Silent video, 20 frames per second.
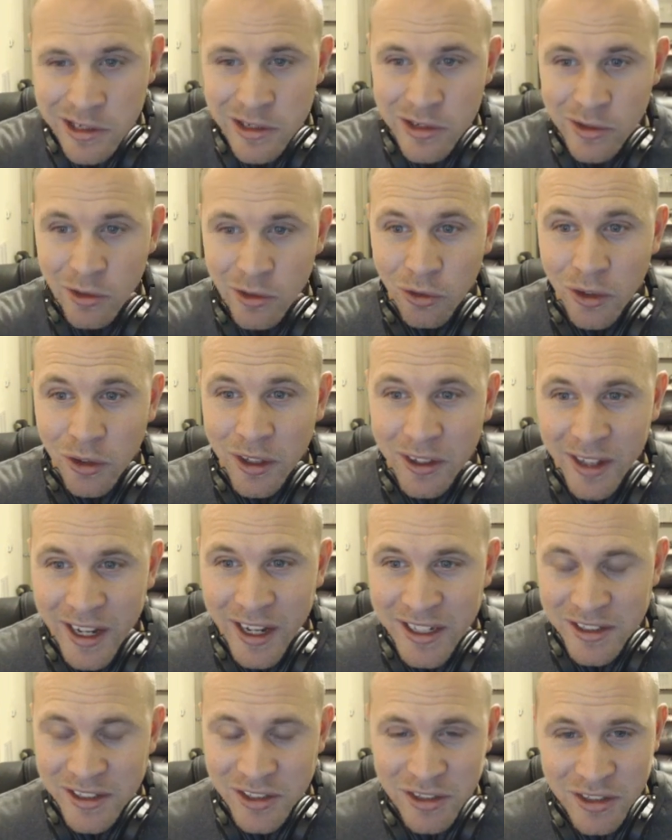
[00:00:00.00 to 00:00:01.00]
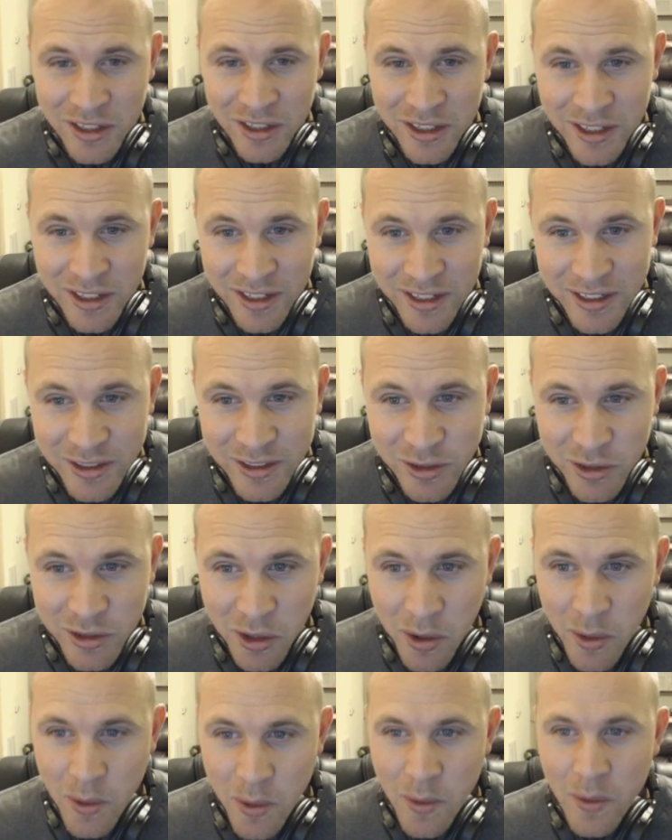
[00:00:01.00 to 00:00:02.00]
real nice.
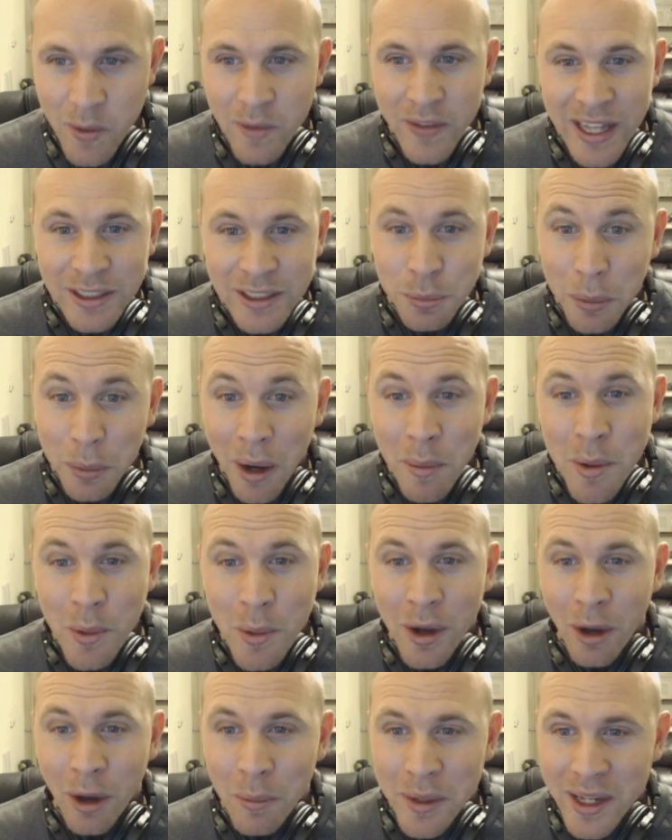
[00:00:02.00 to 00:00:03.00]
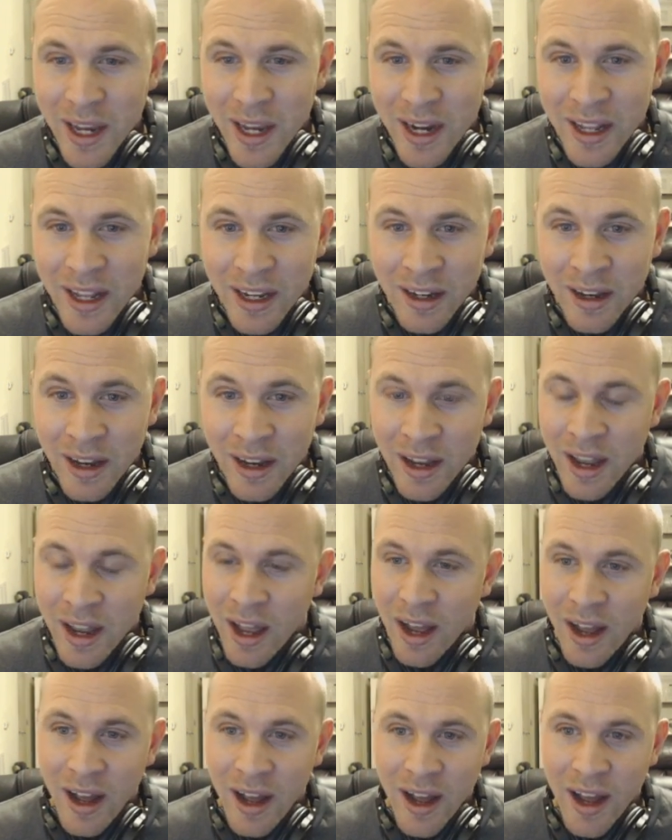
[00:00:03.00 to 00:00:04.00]
So that's probably what I'll be getting.
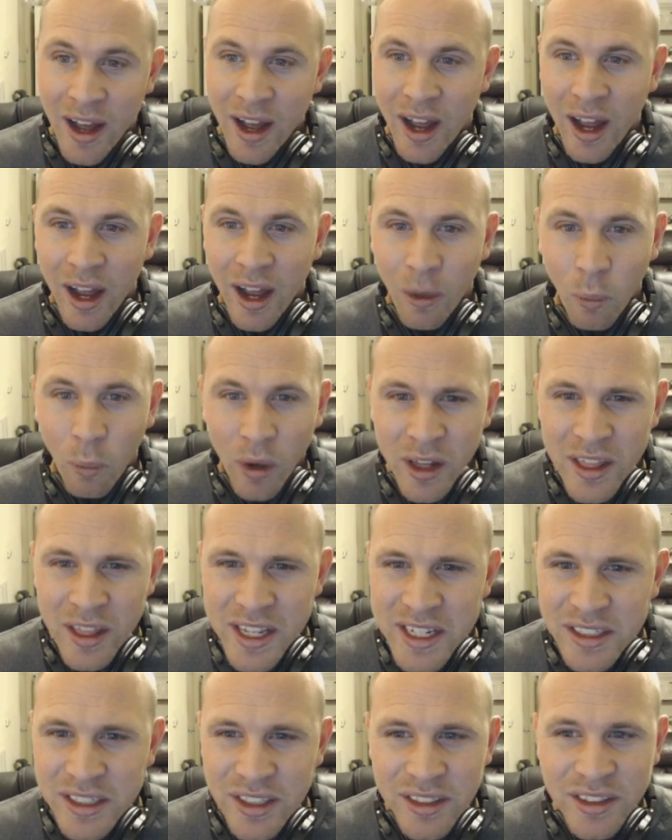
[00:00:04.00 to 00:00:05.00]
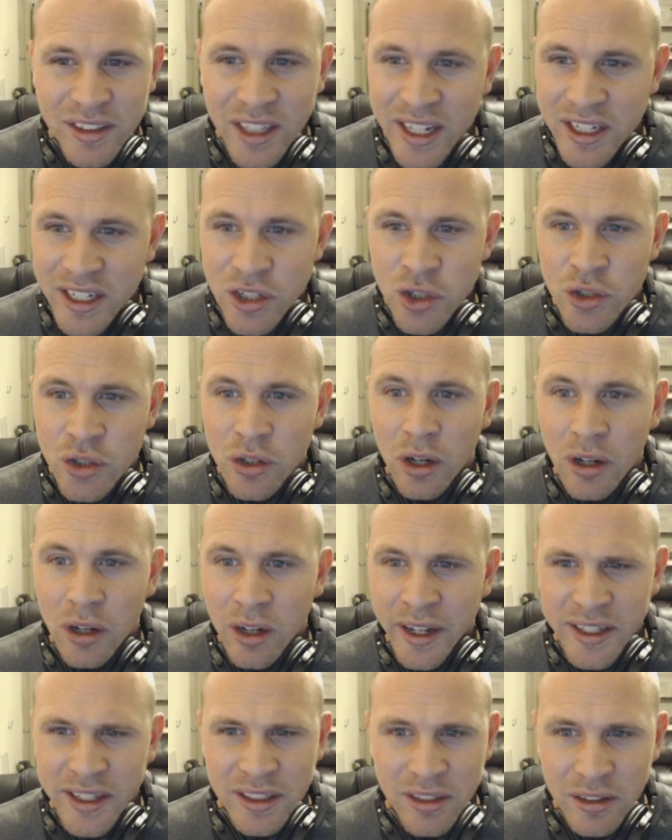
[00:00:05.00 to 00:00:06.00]
One of these, it's like
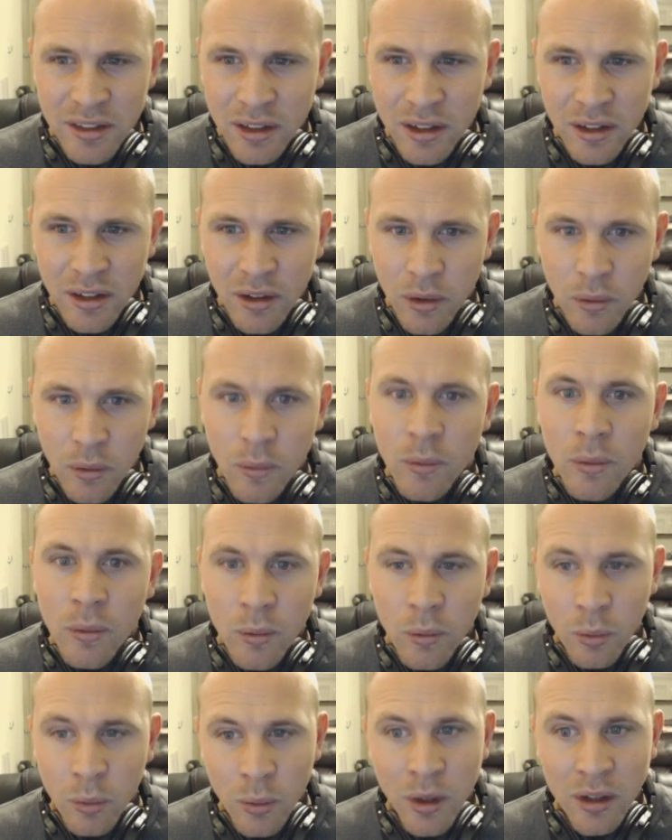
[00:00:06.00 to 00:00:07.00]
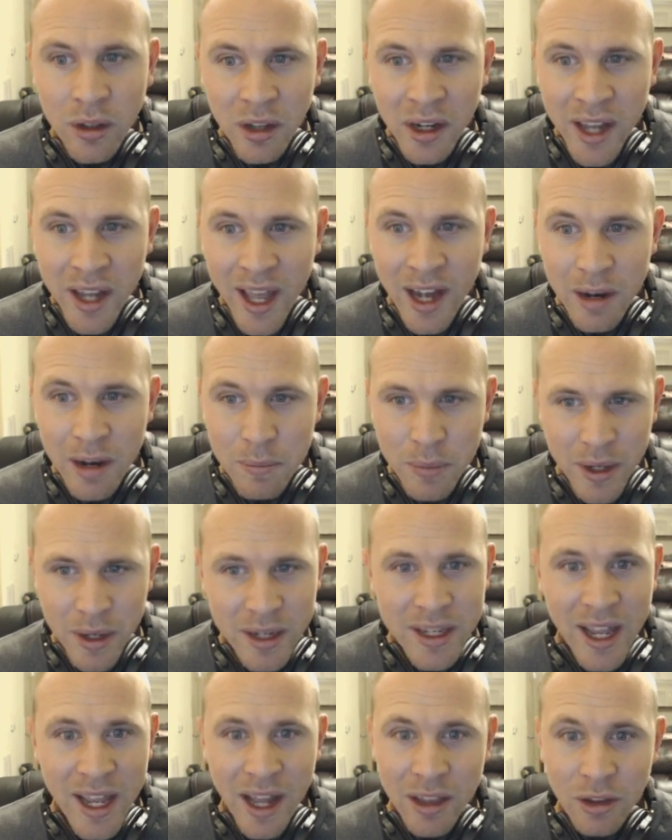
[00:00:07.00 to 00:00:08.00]
we'll look at it. But
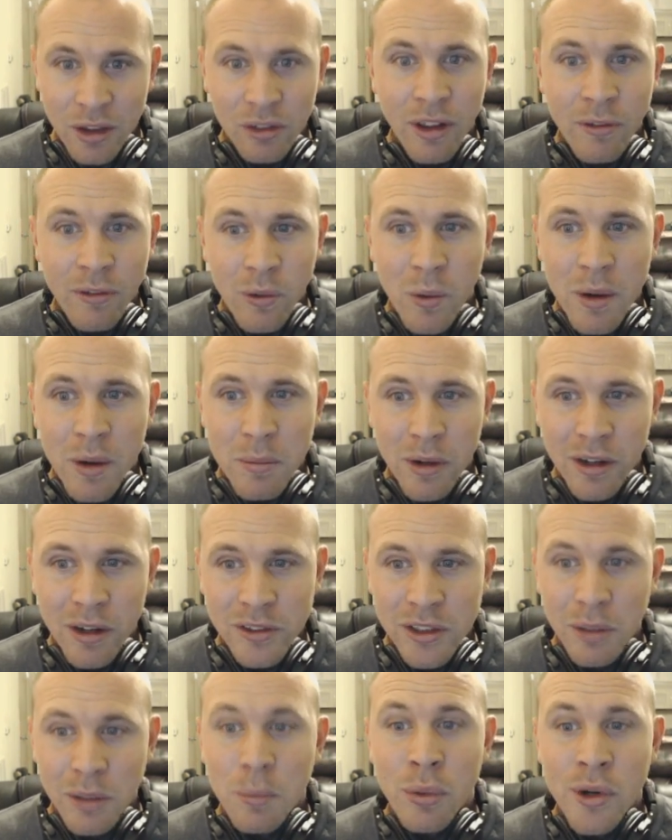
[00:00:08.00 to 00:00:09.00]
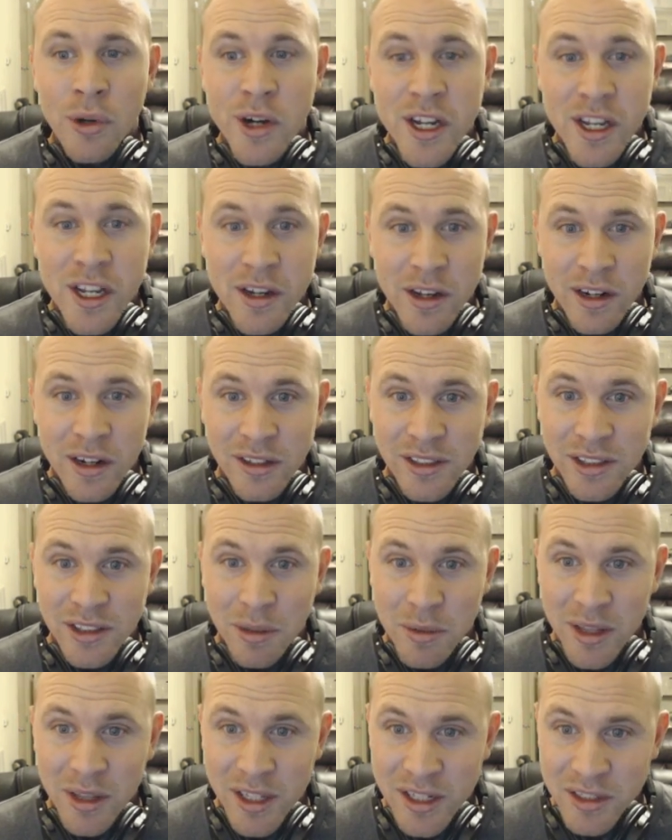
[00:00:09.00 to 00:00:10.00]
yeah, the level 1 buffs, pretty good on some
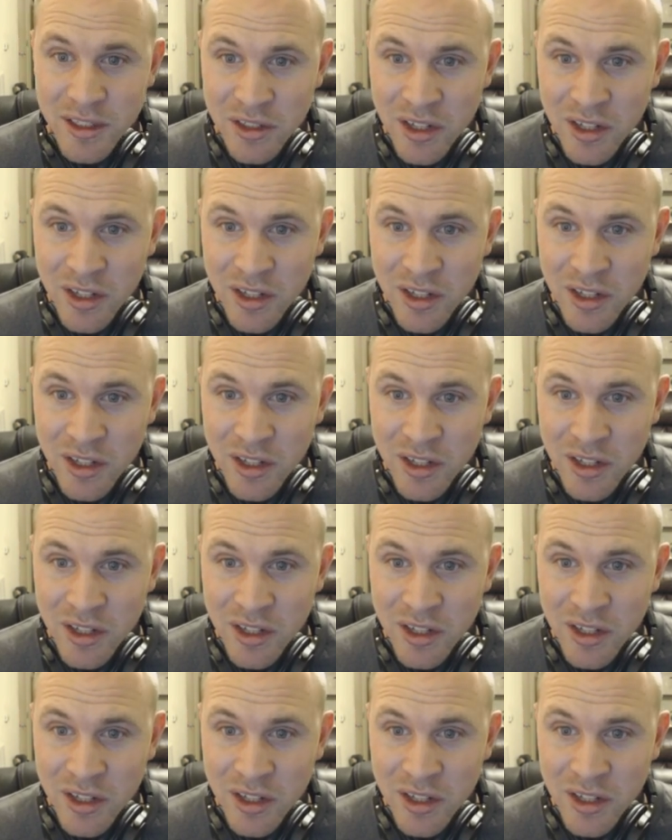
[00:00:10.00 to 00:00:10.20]
of these.